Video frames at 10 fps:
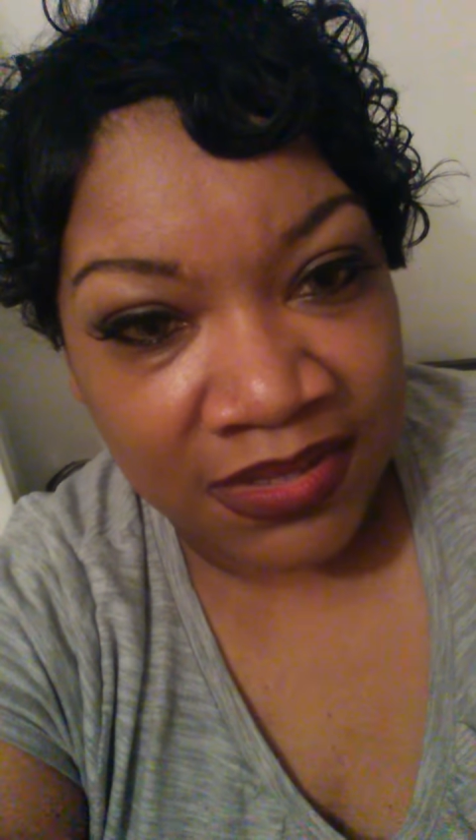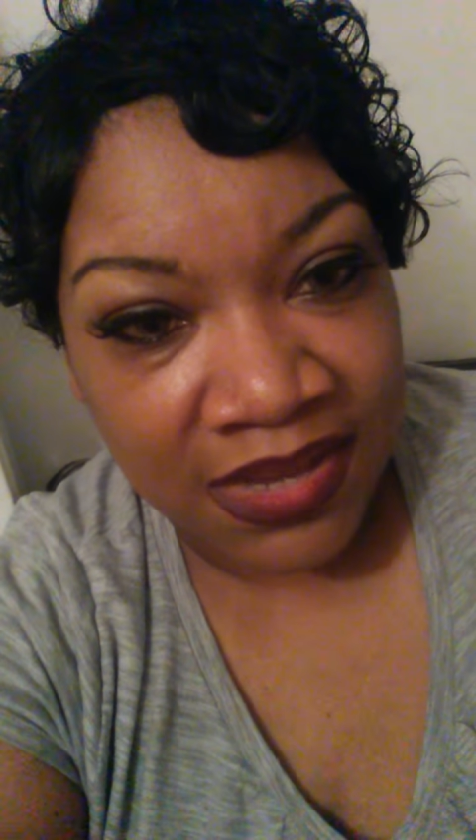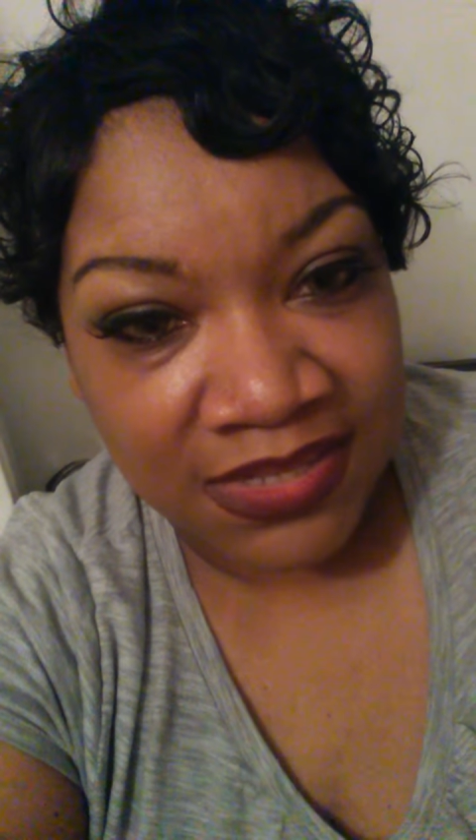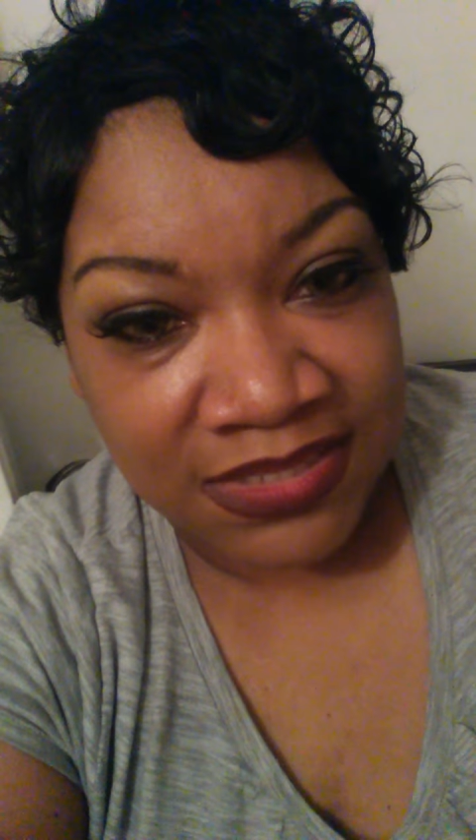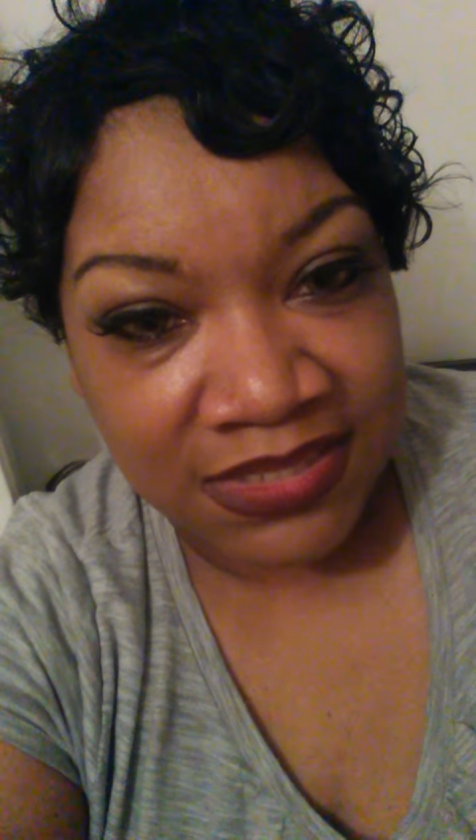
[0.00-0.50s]

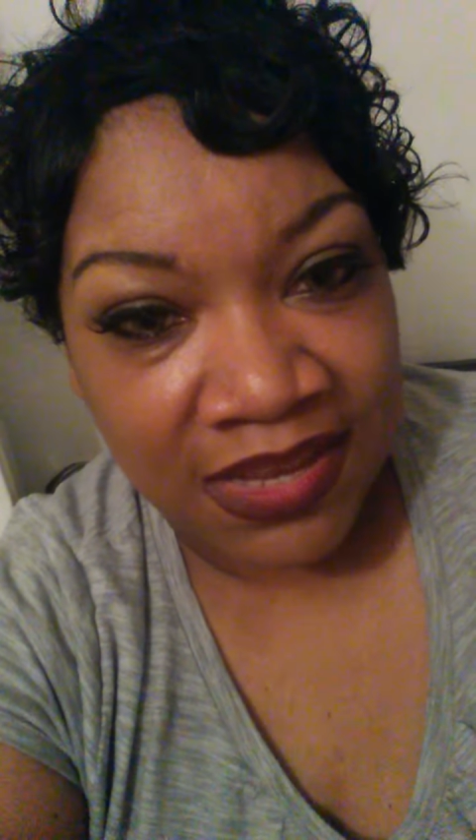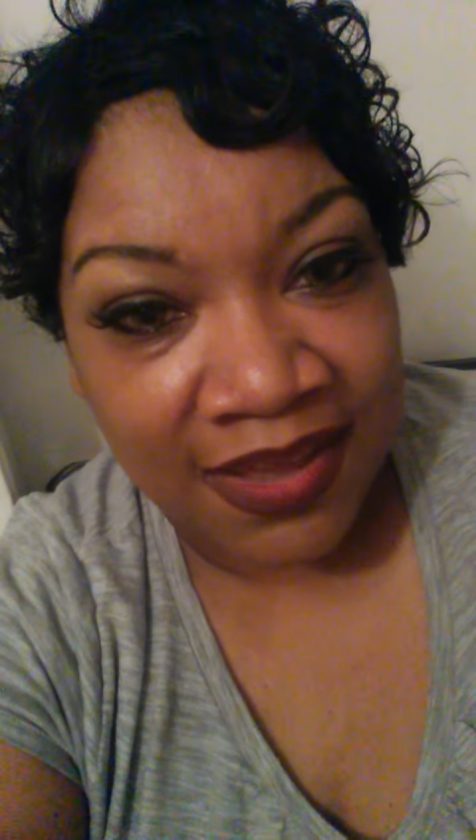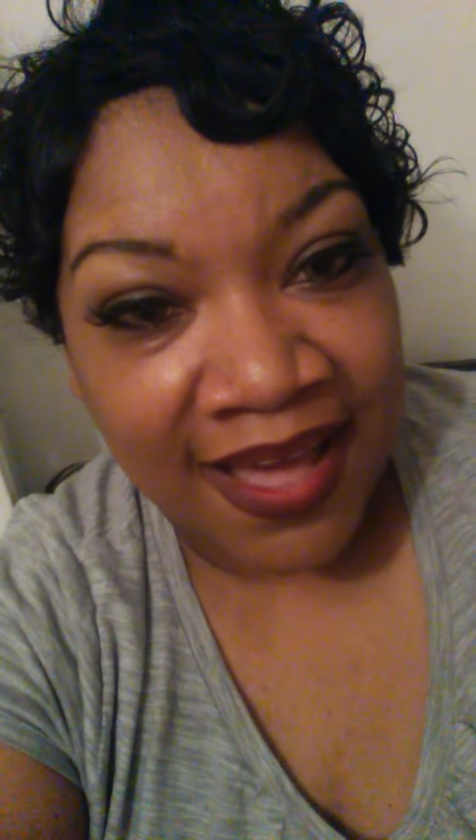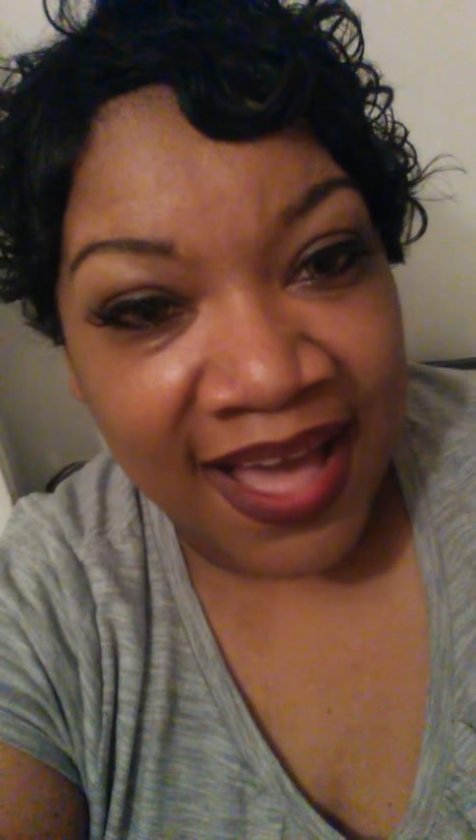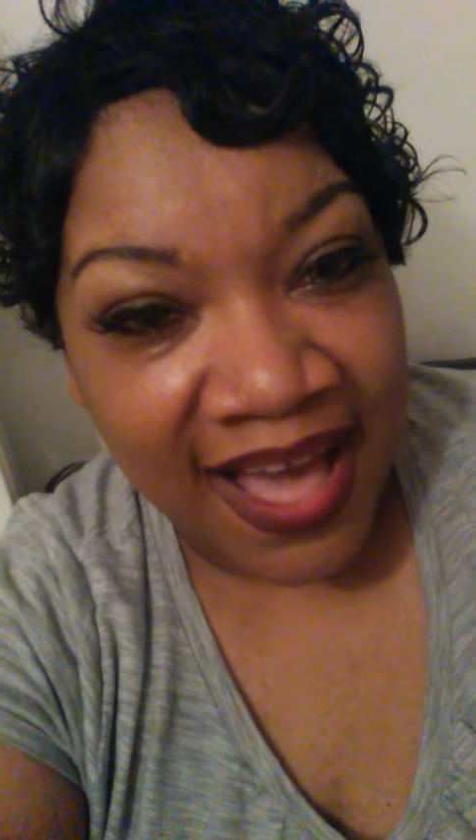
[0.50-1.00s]
and
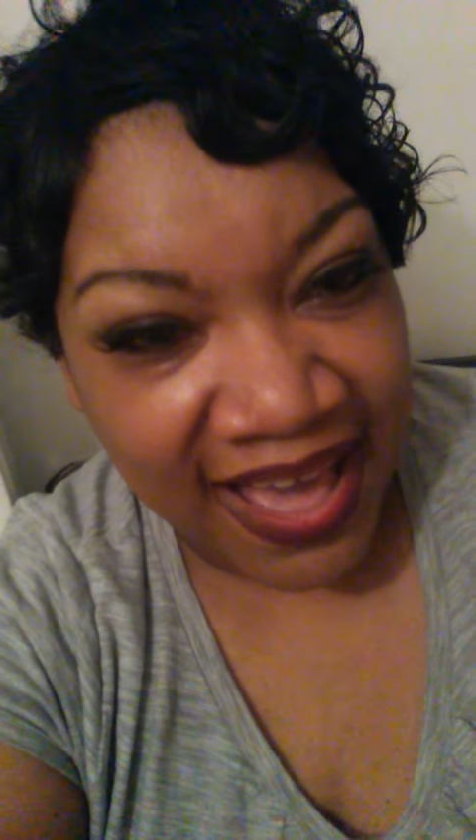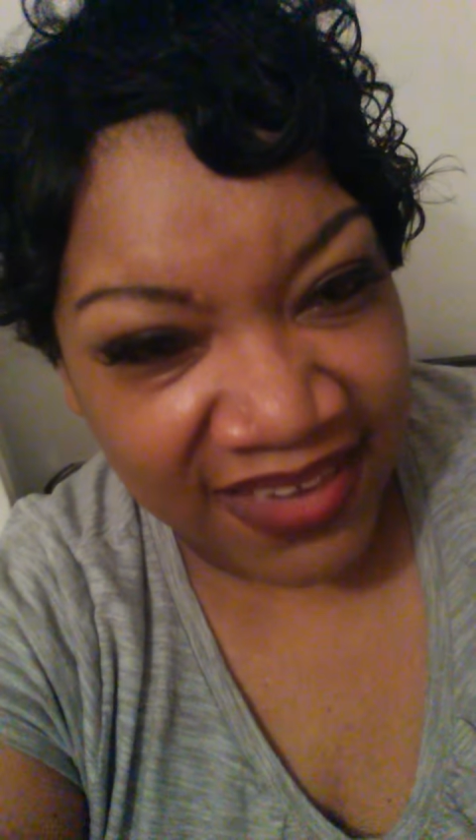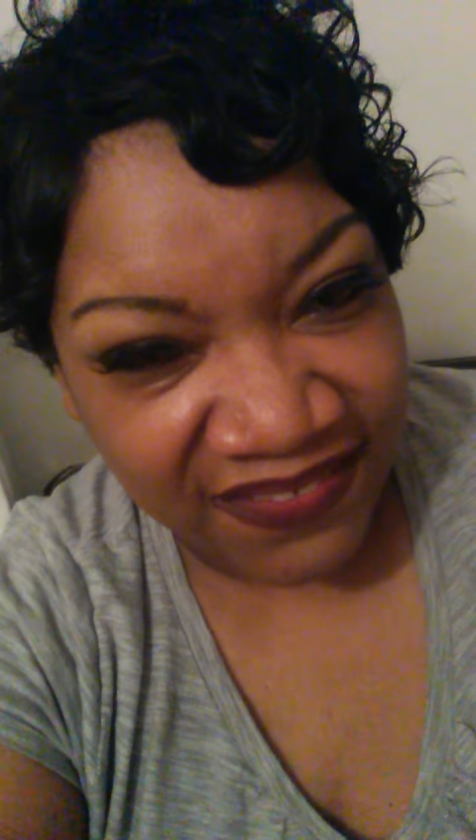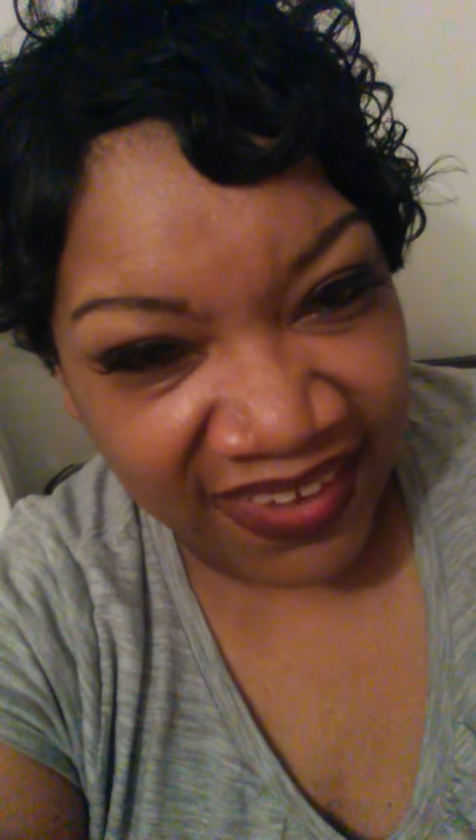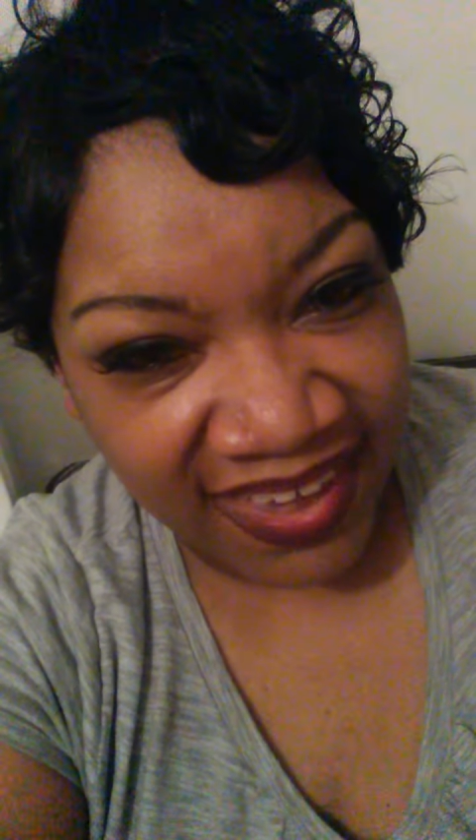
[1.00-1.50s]
say high
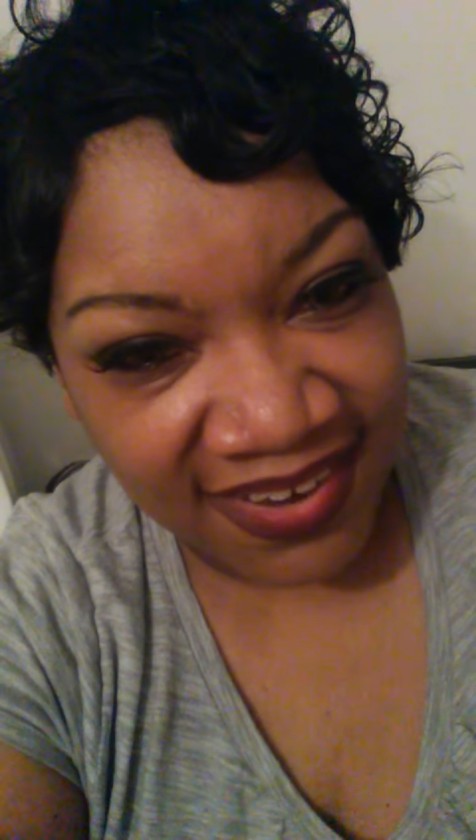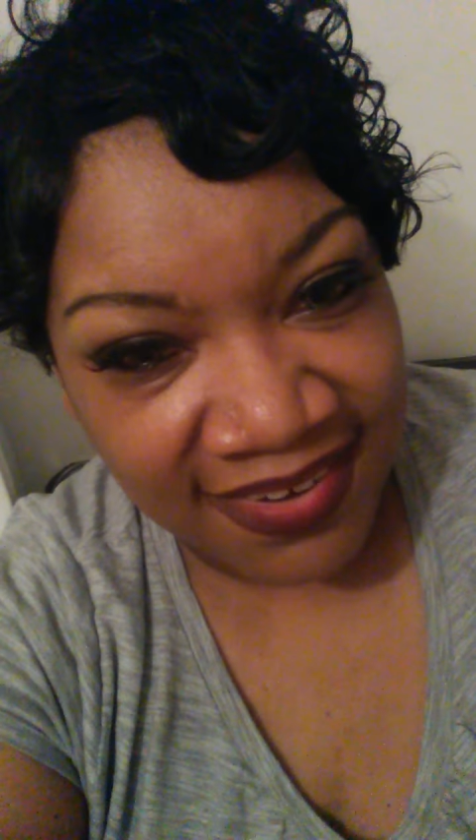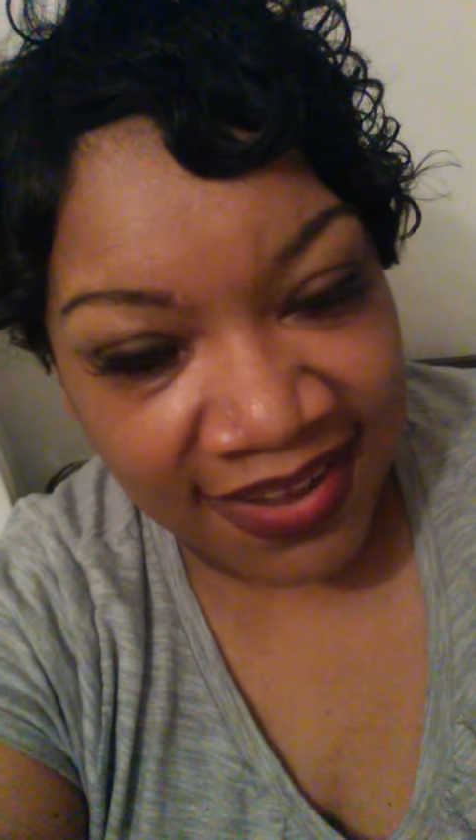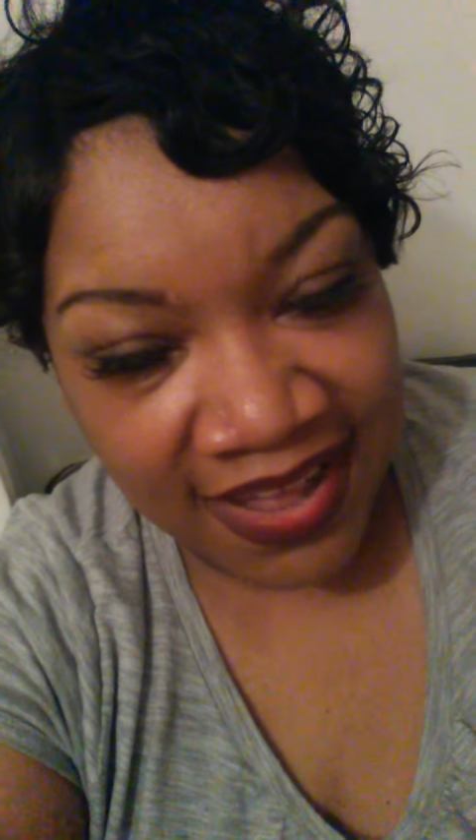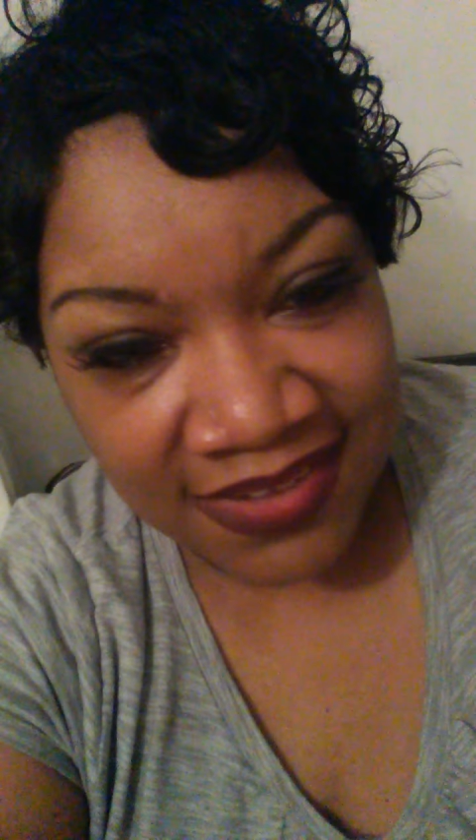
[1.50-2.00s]
fat,
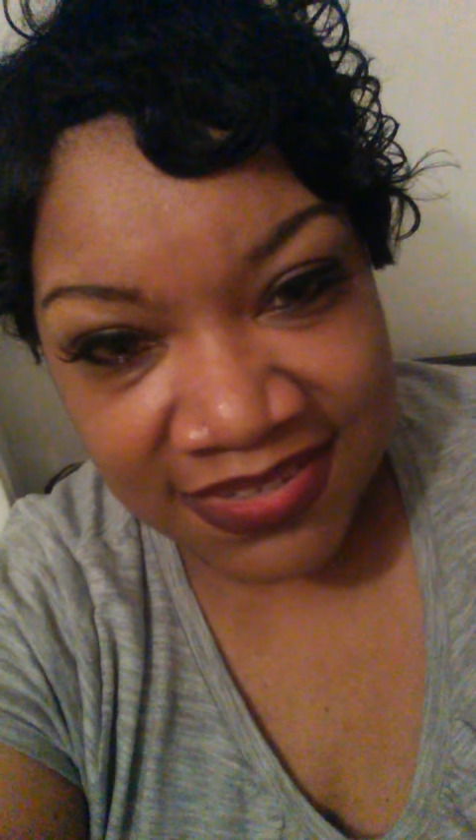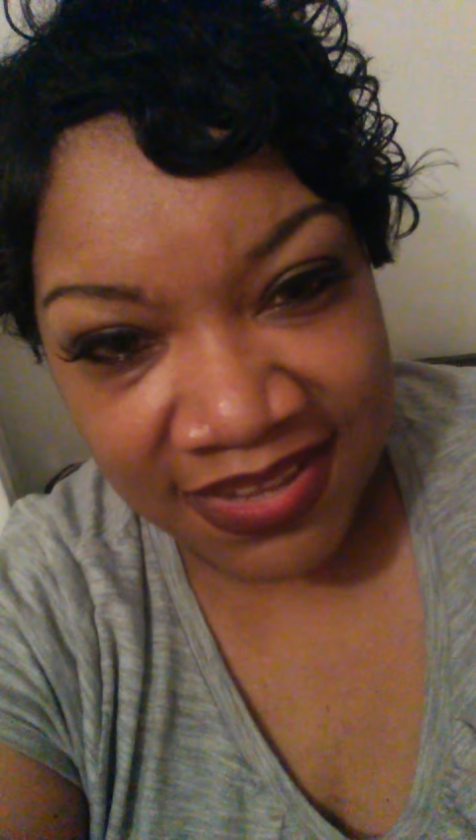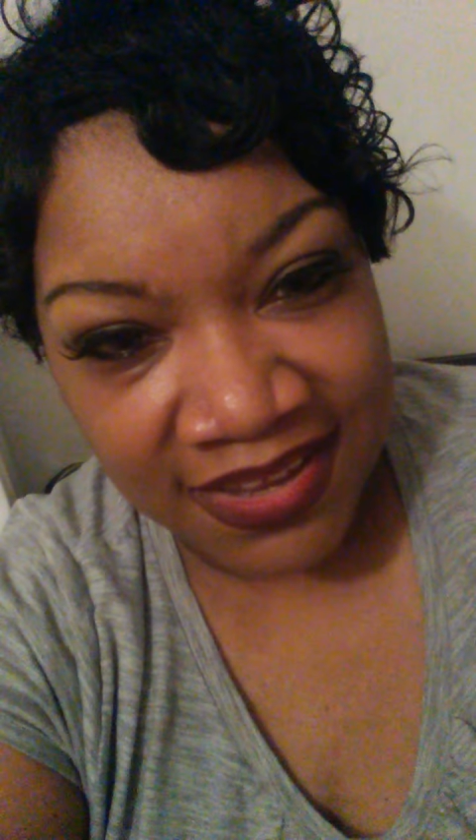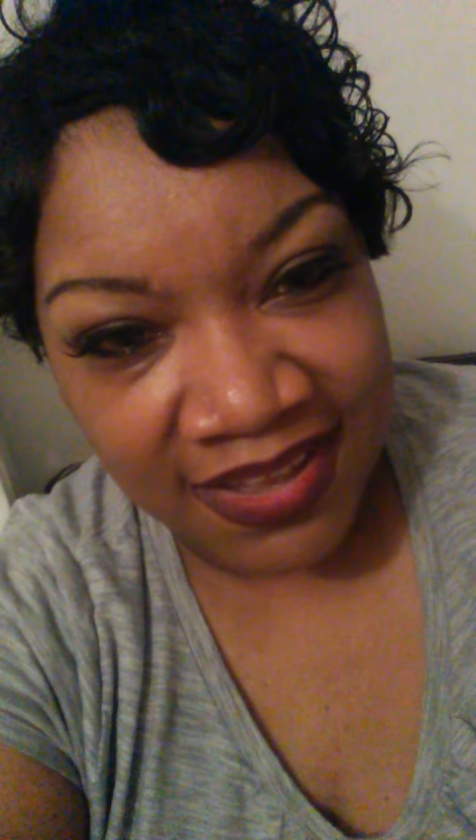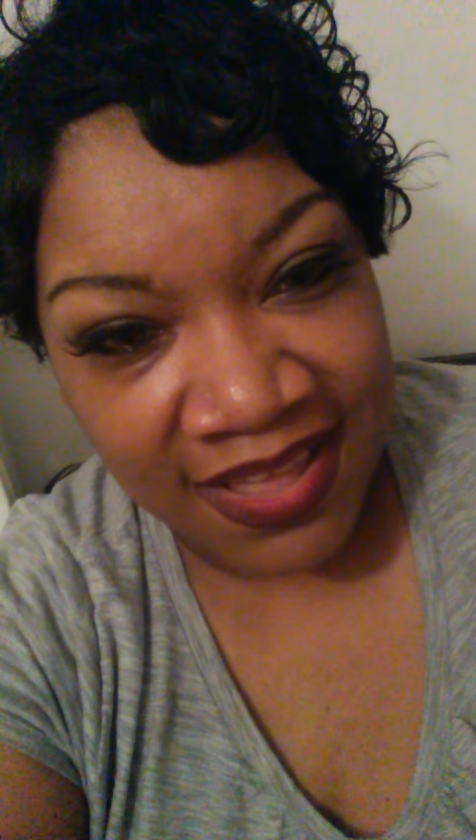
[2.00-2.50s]
I was
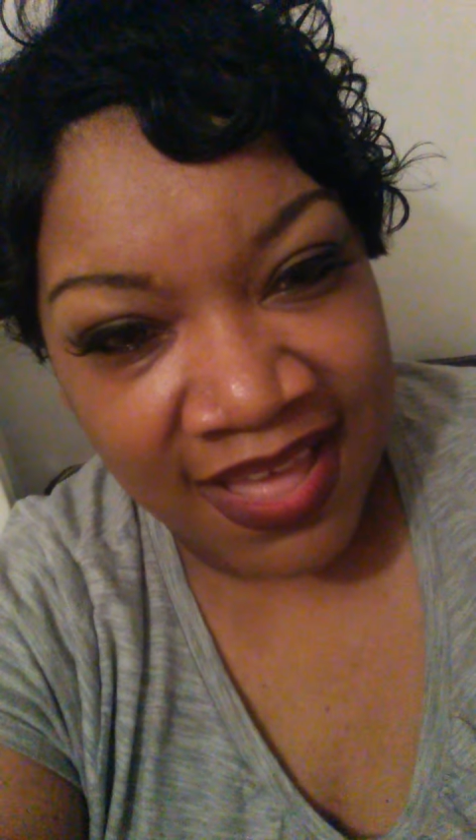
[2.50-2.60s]
like,